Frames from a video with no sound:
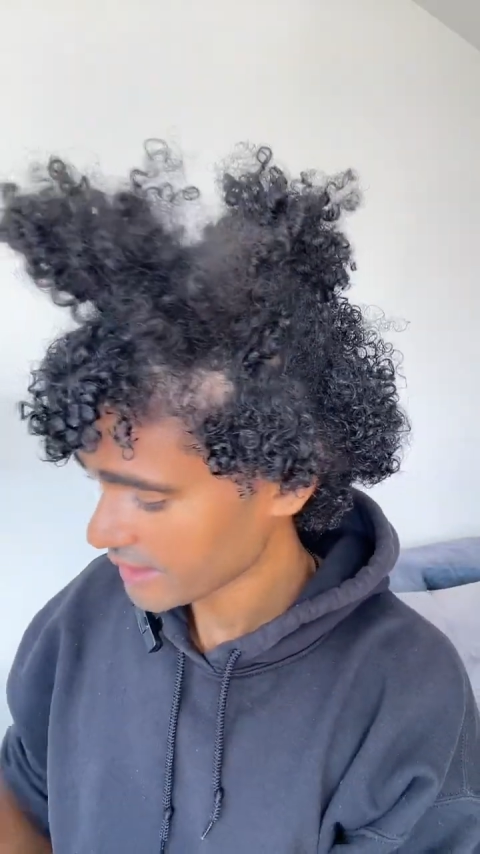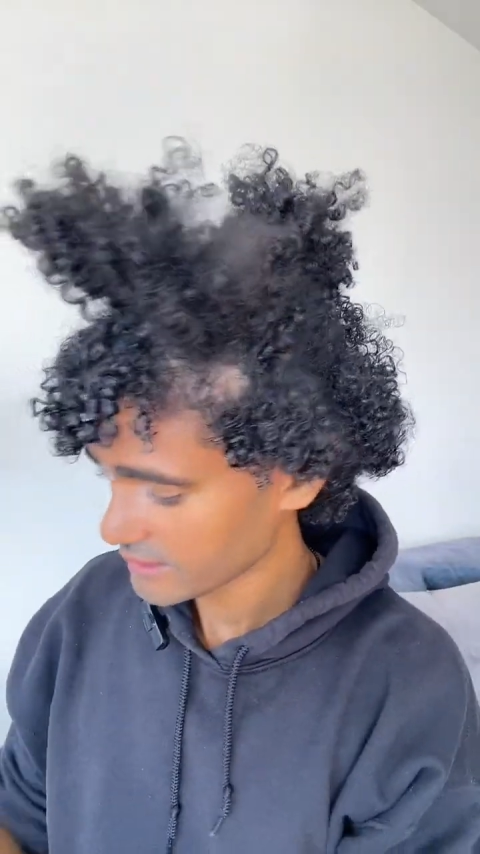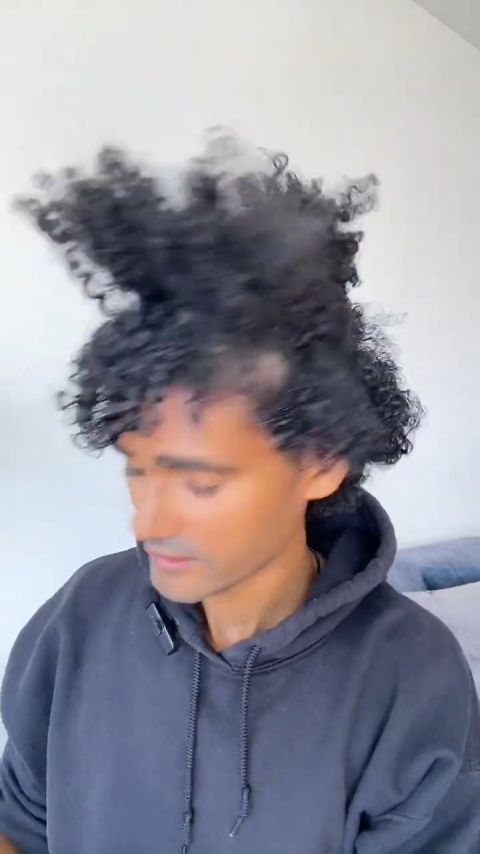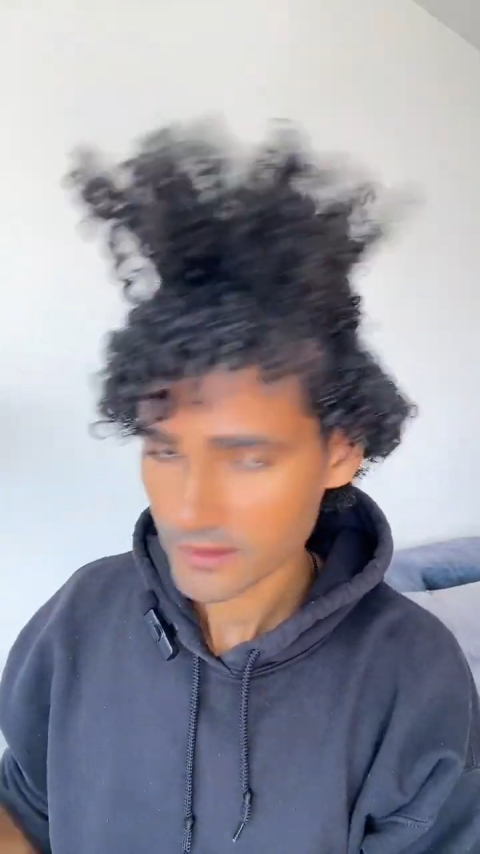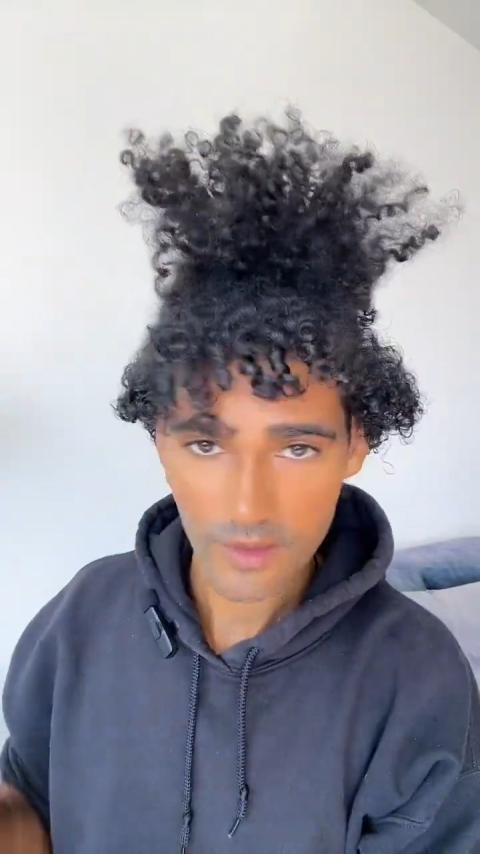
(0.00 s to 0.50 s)

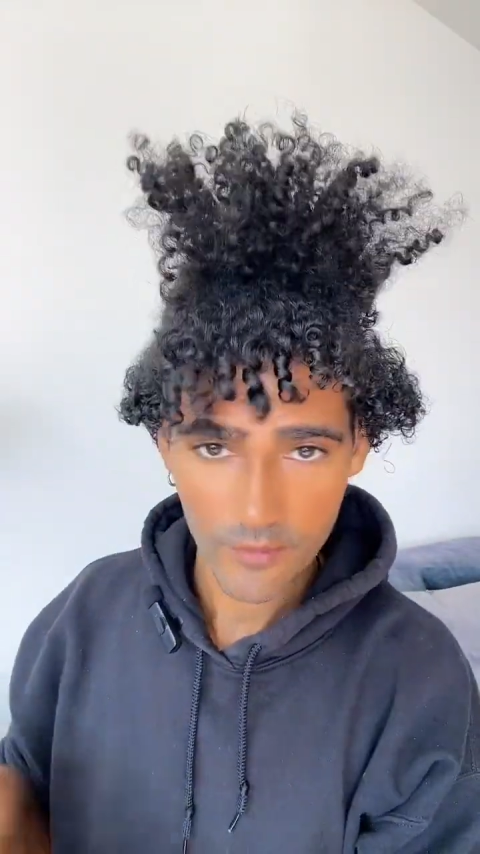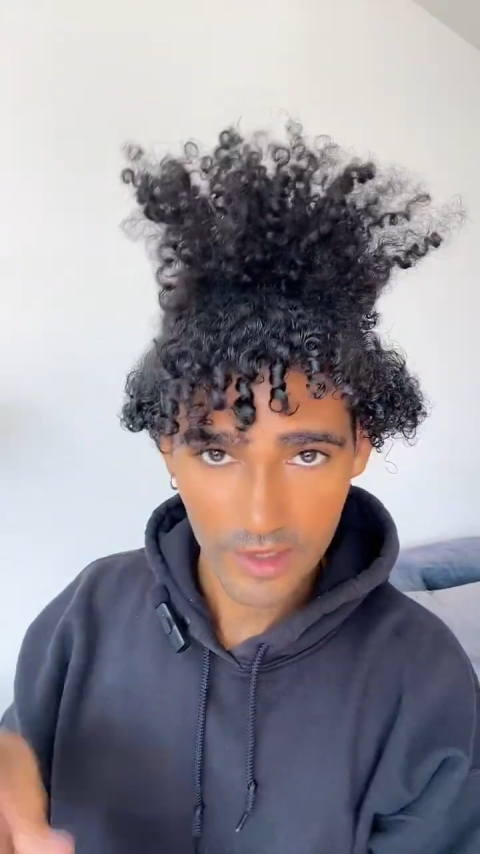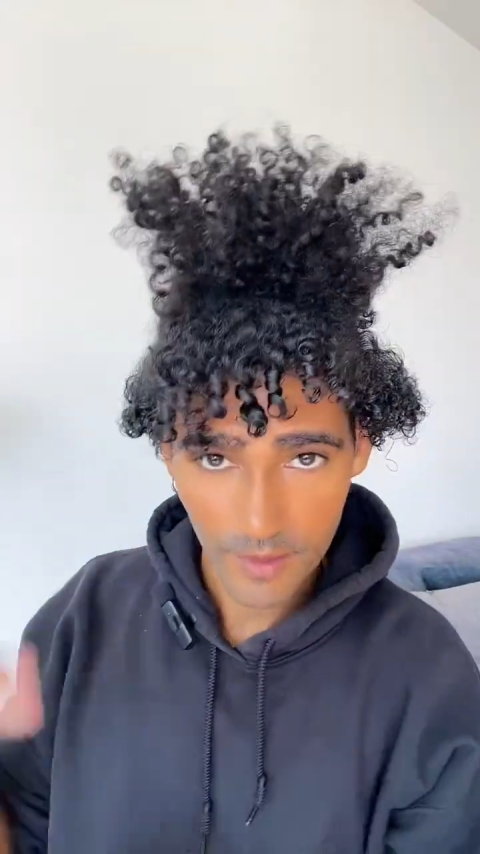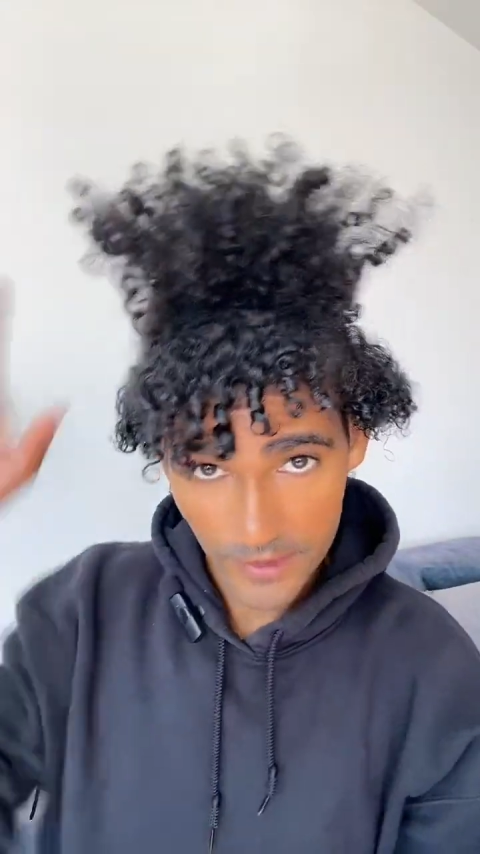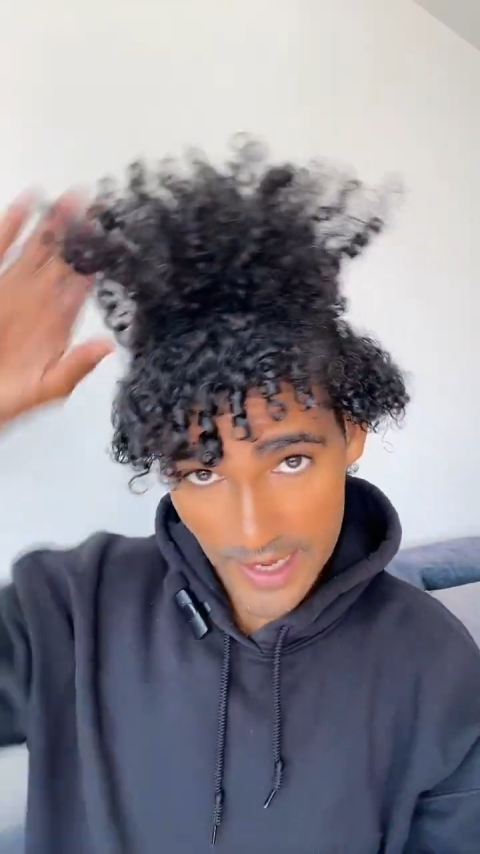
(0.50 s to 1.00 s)
in. So I'm
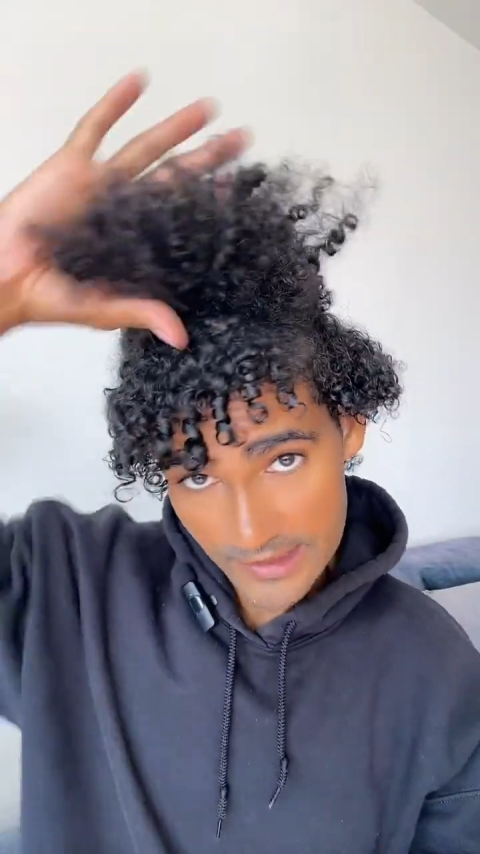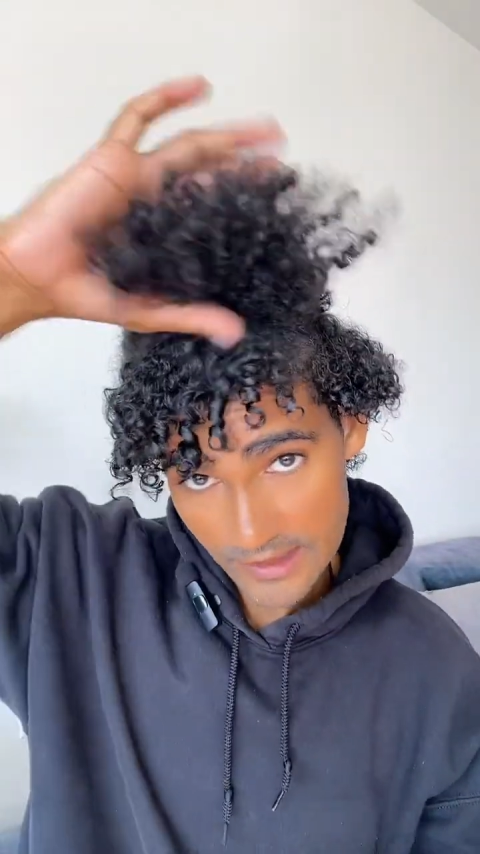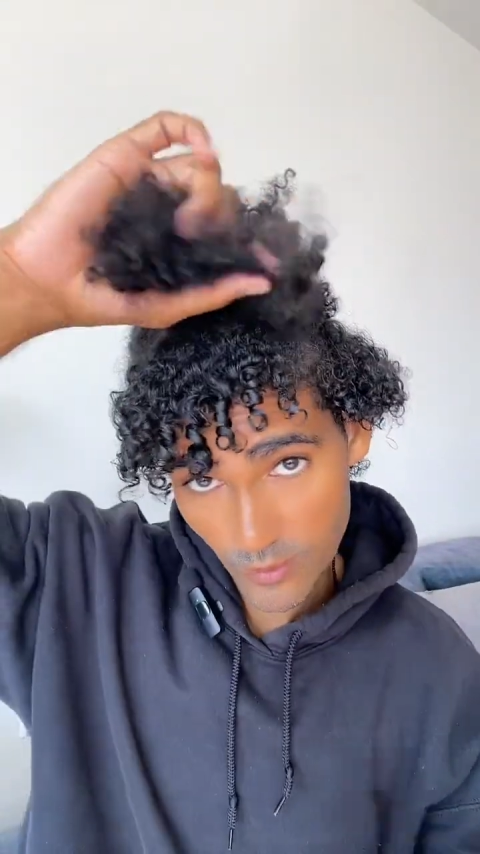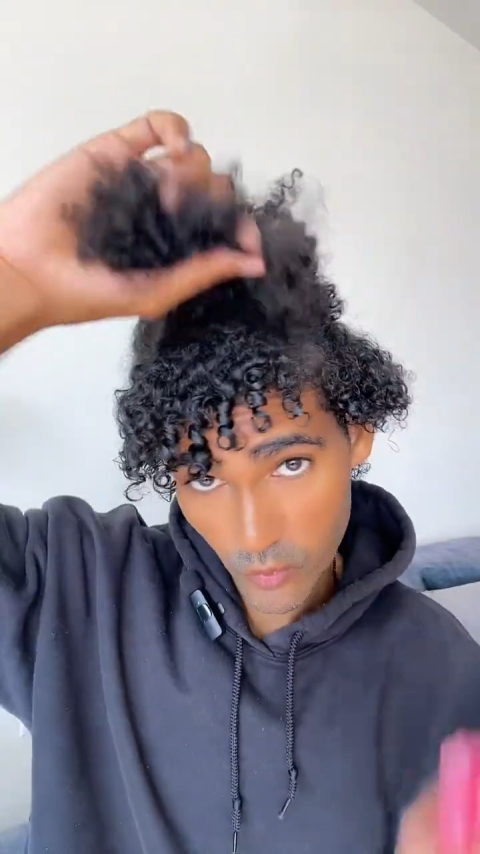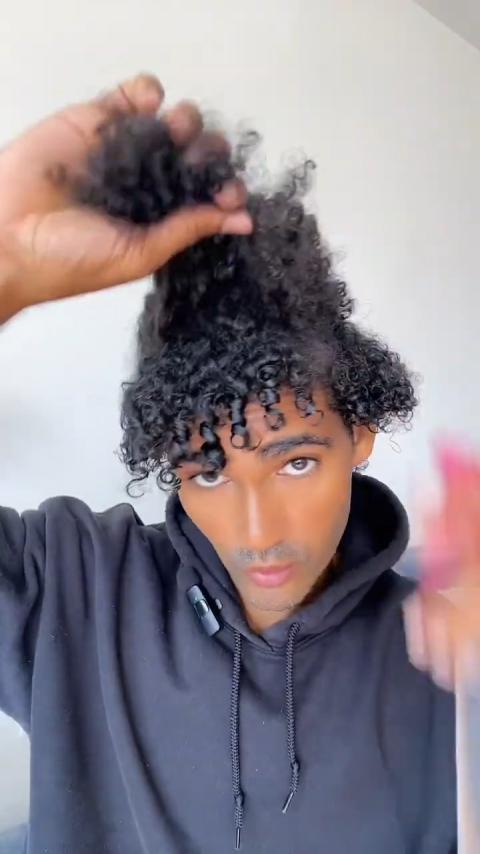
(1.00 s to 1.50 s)
going to apply
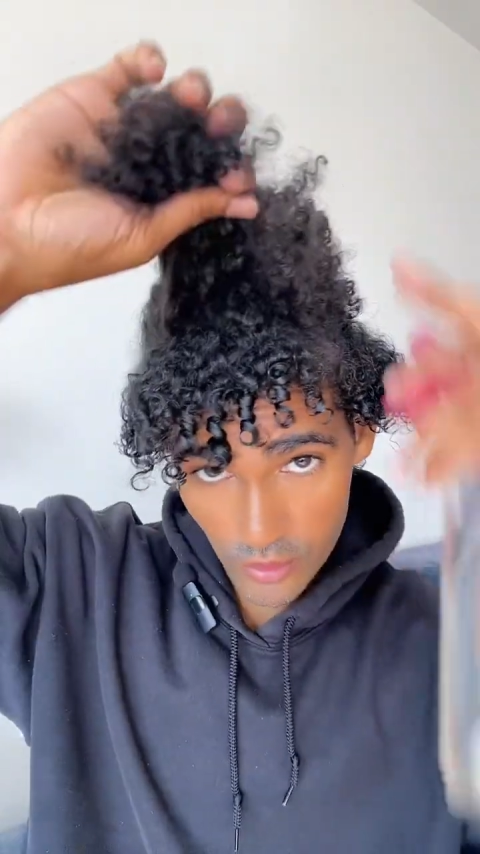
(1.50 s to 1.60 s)
some